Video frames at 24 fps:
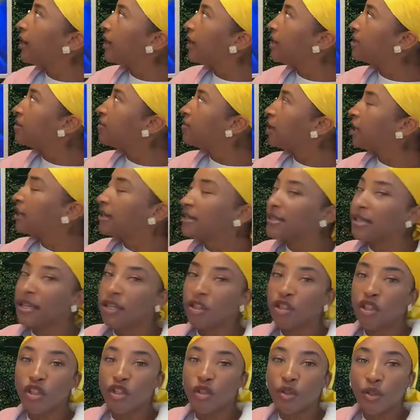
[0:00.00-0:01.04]
guys because
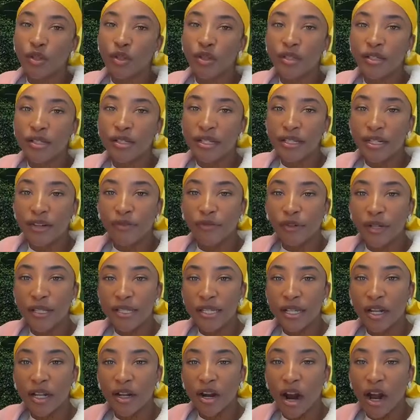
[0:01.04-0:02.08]
it shows the
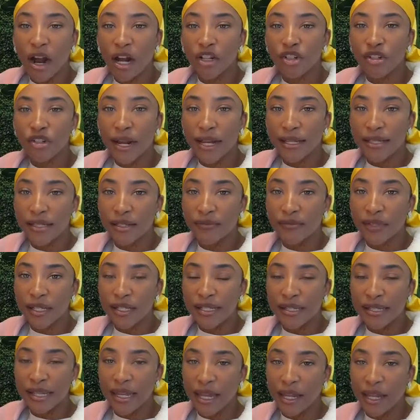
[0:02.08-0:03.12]
difference in the contrast of the
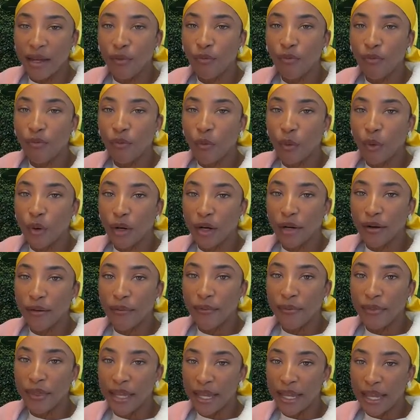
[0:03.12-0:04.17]
skin
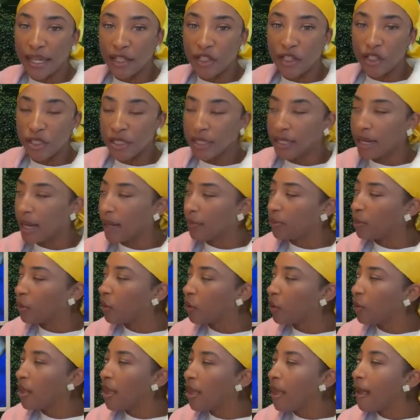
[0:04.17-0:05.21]
for the HD
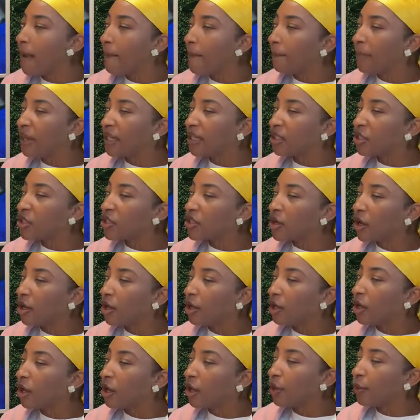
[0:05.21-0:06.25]
lipo. But there's
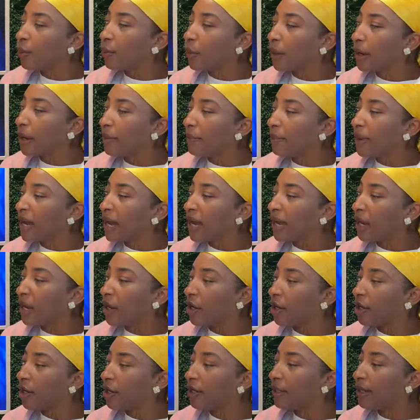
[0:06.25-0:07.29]
another one by
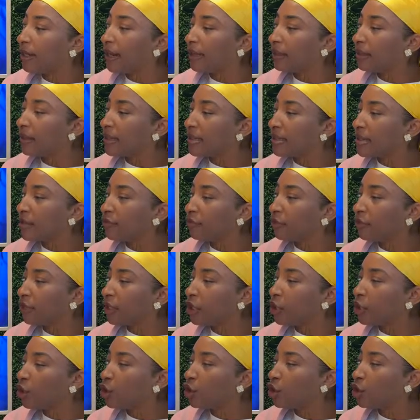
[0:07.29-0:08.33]
her that doesn't
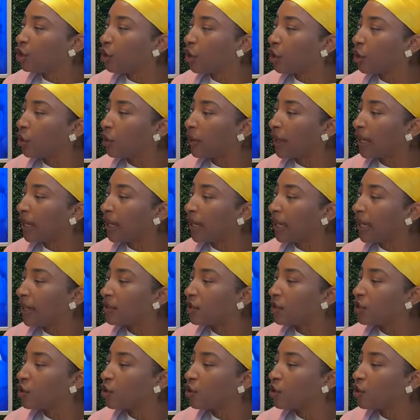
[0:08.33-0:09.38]
really show
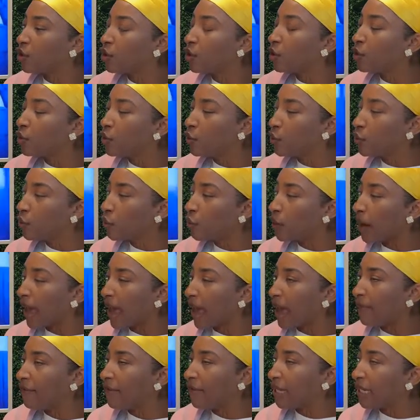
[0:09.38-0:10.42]
it too
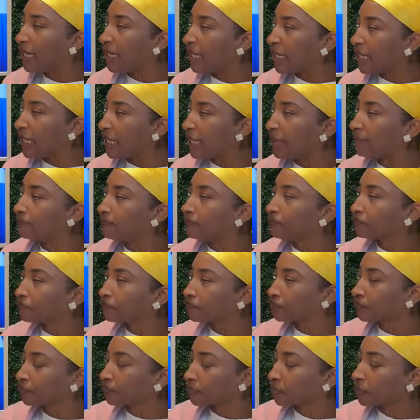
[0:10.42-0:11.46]
heavily.
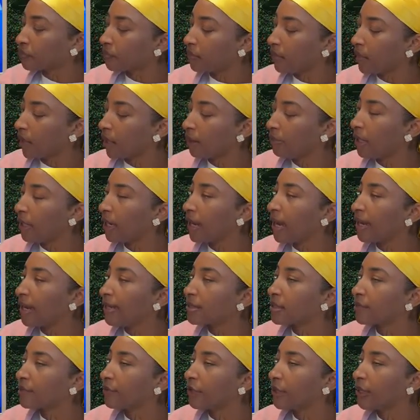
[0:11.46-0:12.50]
I'm gonna
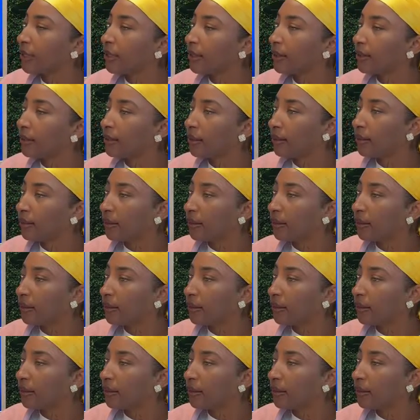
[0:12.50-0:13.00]
ask for it.